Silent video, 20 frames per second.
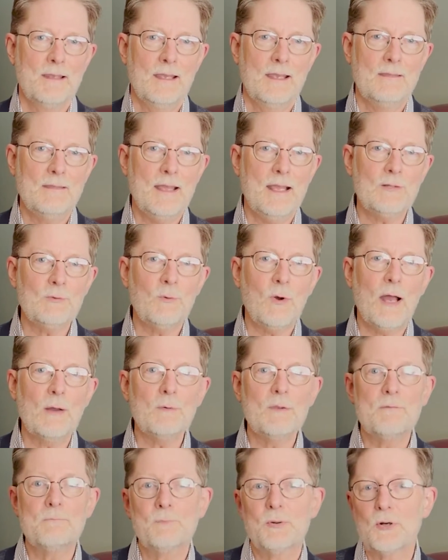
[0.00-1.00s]
And that's why
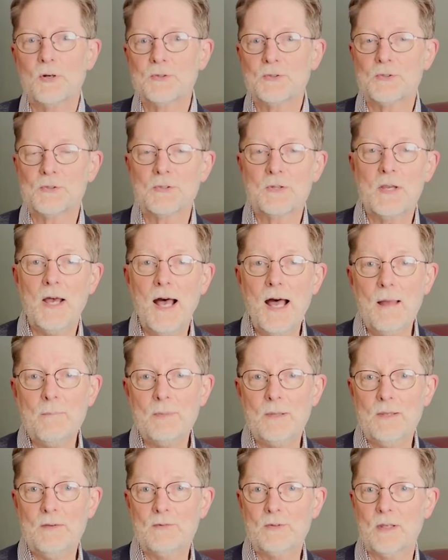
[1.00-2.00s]
we purchased
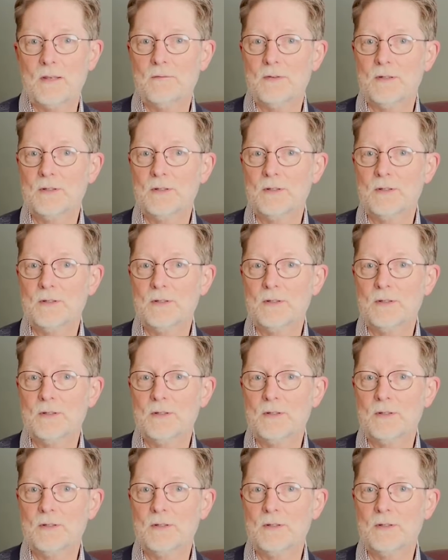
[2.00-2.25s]
copies of a